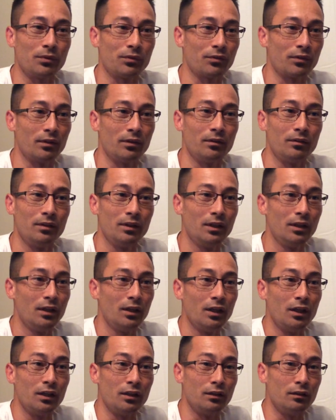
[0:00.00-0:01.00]
so
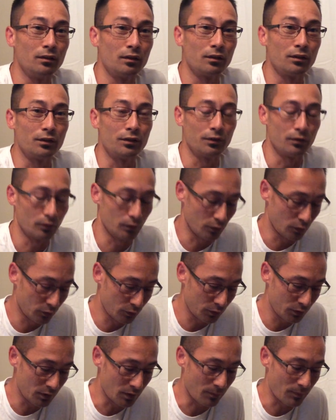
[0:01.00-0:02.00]
you
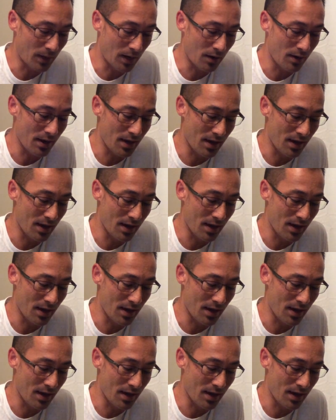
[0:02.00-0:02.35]
learn about